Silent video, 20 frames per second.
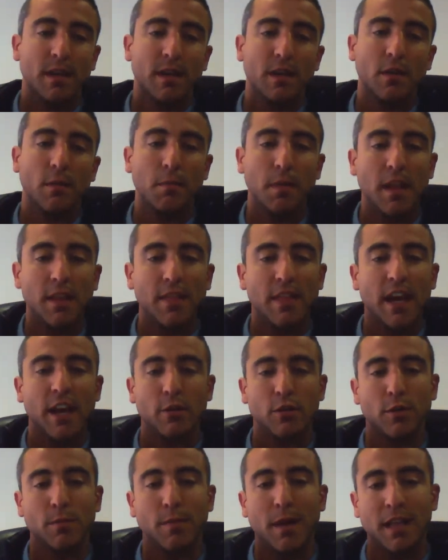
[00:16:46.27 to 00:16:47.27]
complete that
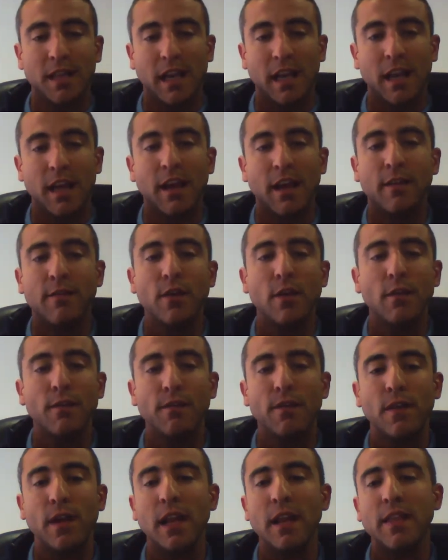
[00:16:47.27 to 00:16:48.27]
automatically. If you
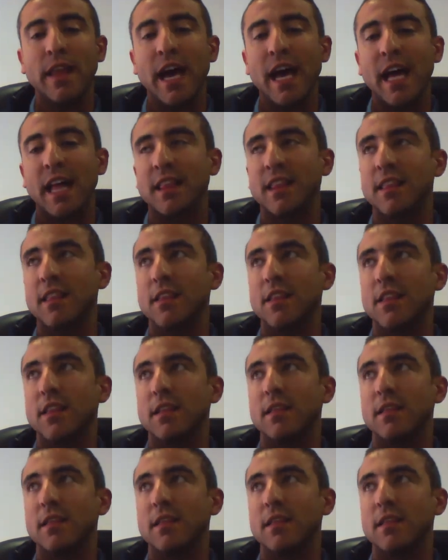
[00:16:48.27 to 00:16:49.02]
feel that